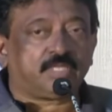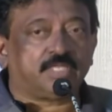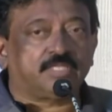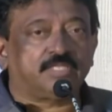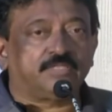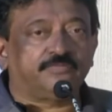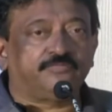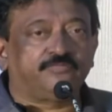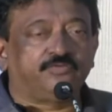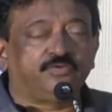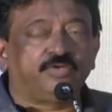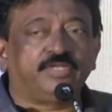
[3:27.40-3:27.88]

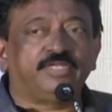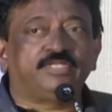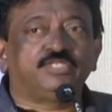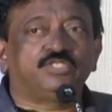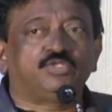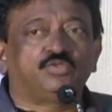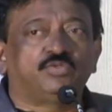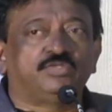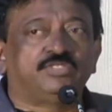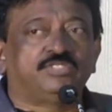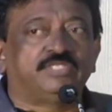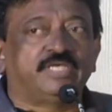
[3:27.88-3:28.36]
the
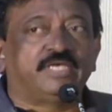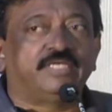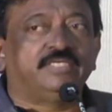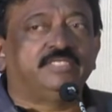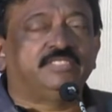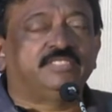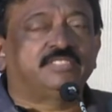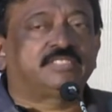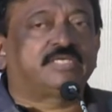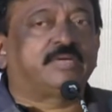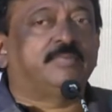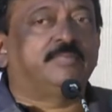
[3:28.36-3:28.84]
footage to a
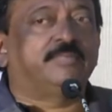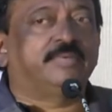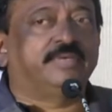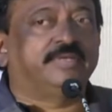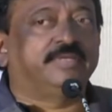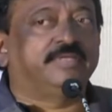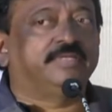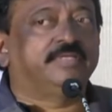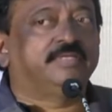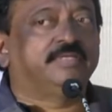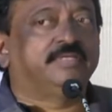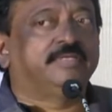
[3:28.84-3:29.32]
Chinese
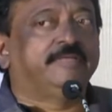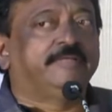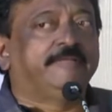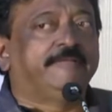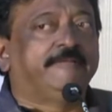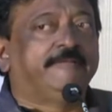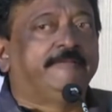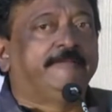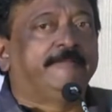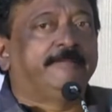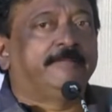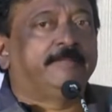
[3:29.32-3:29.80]
company,
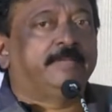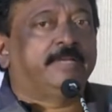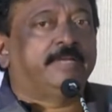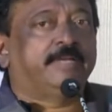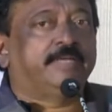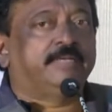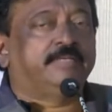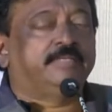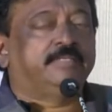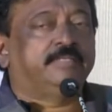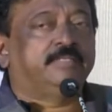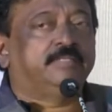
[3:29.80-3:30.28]

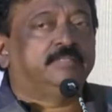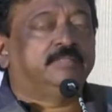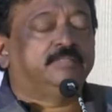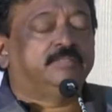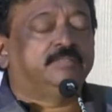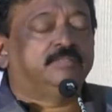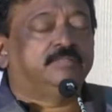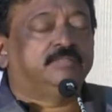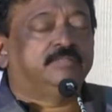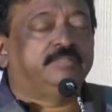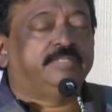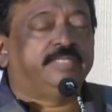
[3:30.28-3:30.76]
and
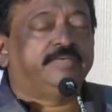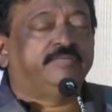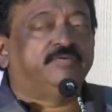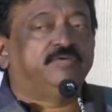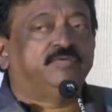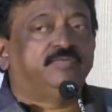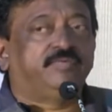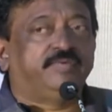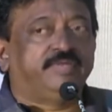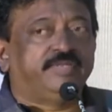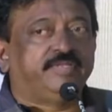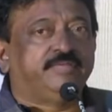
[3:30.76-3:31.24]
uh, they
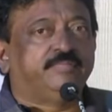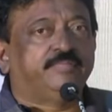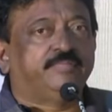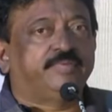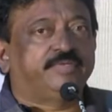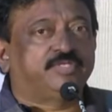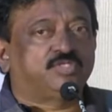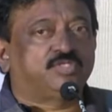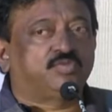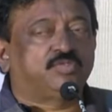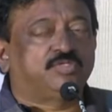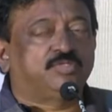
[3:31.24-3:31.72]
were very
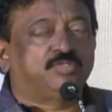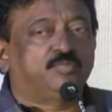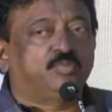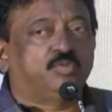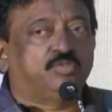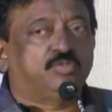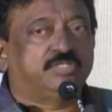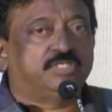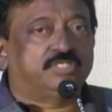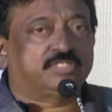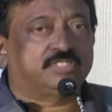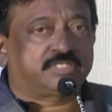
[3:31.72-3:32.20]
impressed with
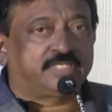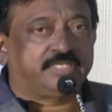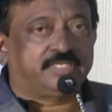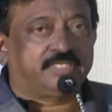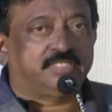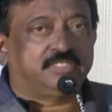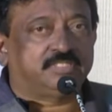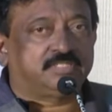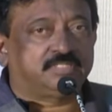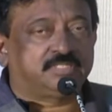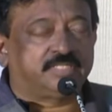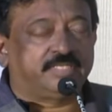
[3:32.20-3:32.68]
Pooja's
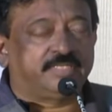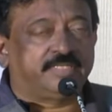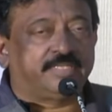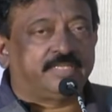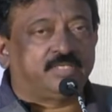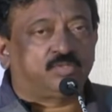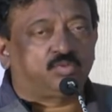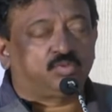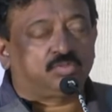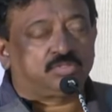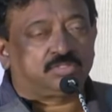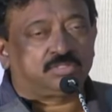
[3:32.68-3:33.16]
skills, and
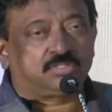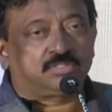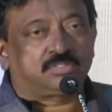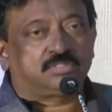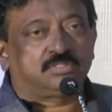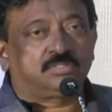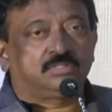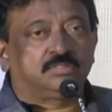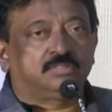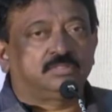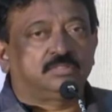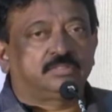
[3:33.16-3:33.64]
that
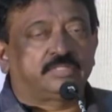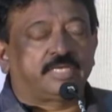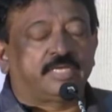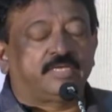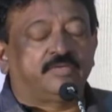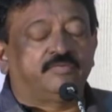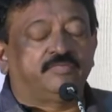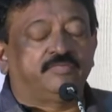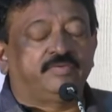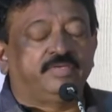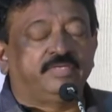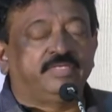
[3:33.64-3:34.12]
was
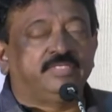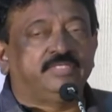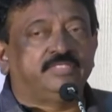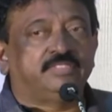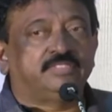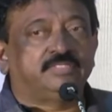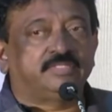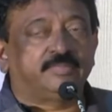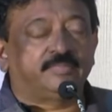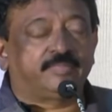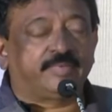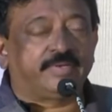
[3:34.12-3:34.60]
kind of really
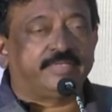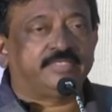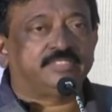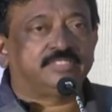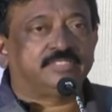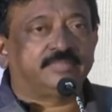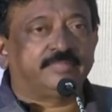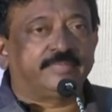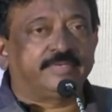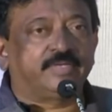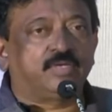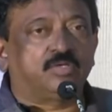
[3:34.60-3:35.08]

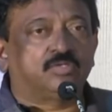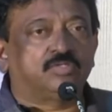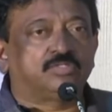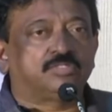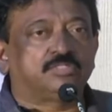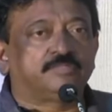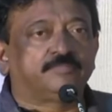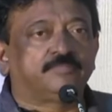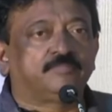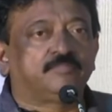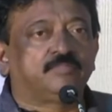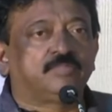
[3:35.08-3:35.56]
surprising
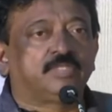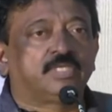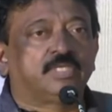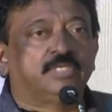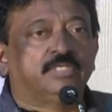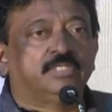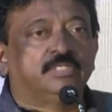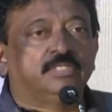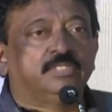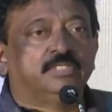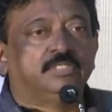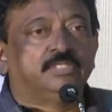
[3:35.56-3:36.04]
because
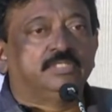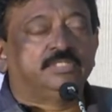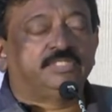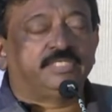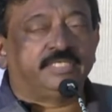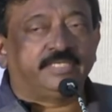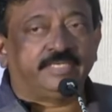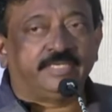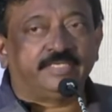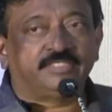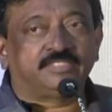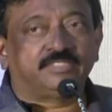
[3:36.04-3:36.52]

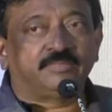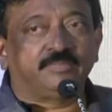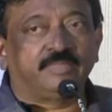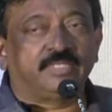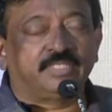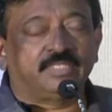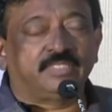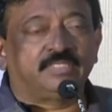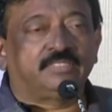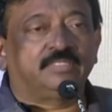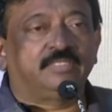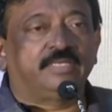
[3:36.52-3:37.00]
China is the
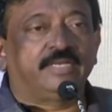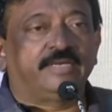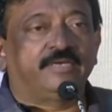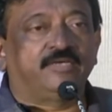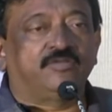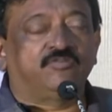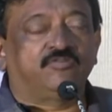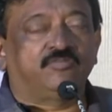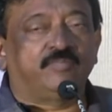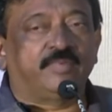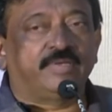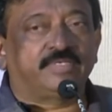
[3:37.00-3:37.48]

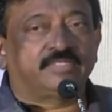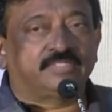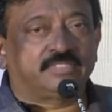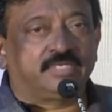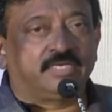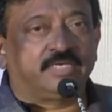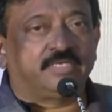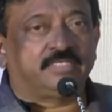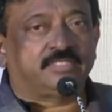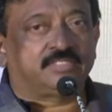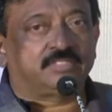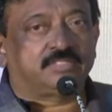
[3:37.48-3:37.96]
motherland of
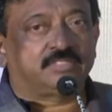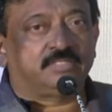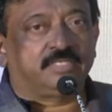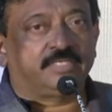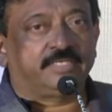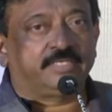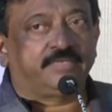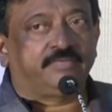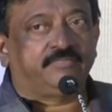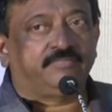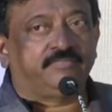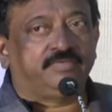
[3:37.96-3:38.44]
martial arts.
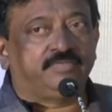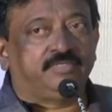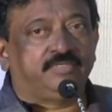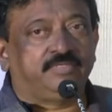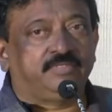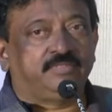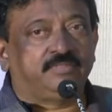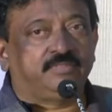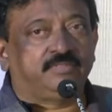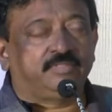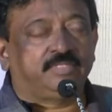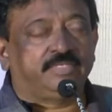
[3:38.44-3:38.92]
Like
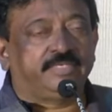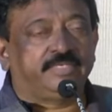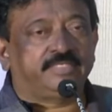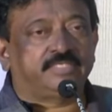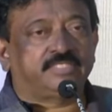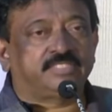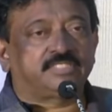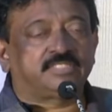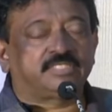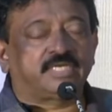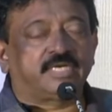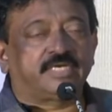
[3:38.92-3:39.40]
every
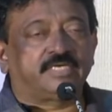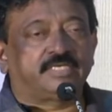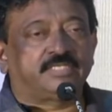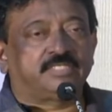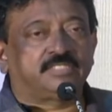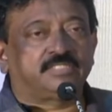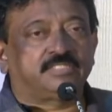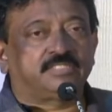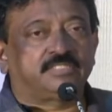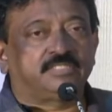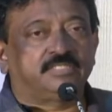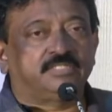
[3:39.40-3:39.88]
greatest
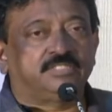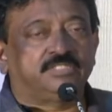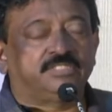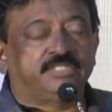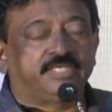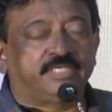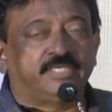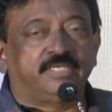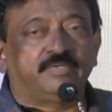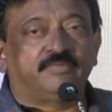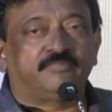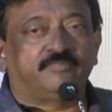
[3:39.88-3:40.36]
artist in
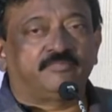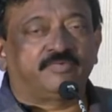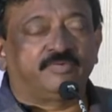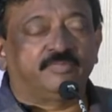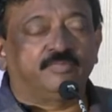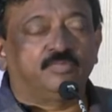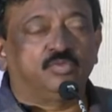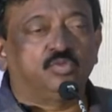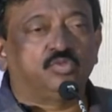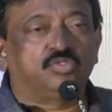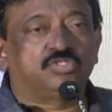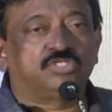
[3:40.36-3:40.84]
China,
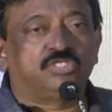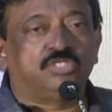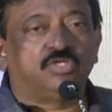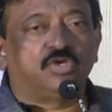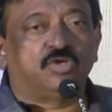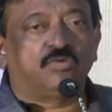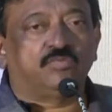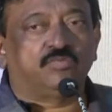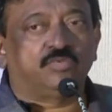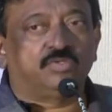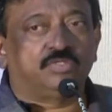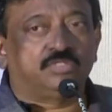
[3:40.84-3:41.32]
from Bruce Lee
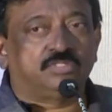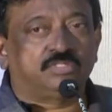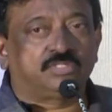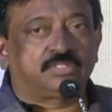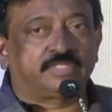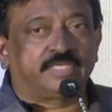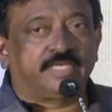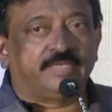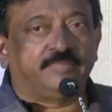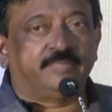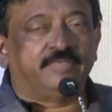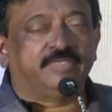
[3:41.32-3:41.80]
onwards,
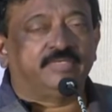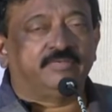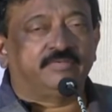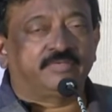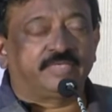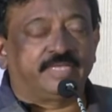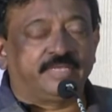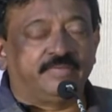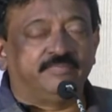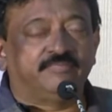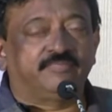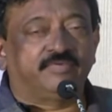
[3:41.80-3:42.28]
came in
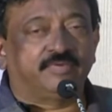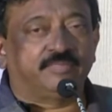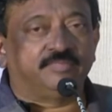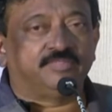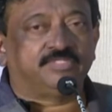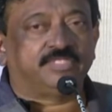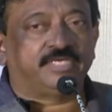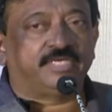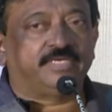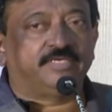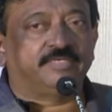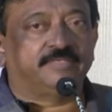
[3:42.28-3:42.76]
came from
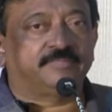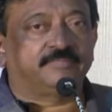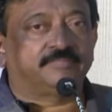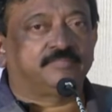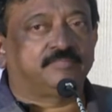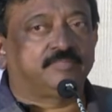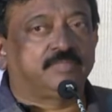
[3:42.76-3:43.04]
China.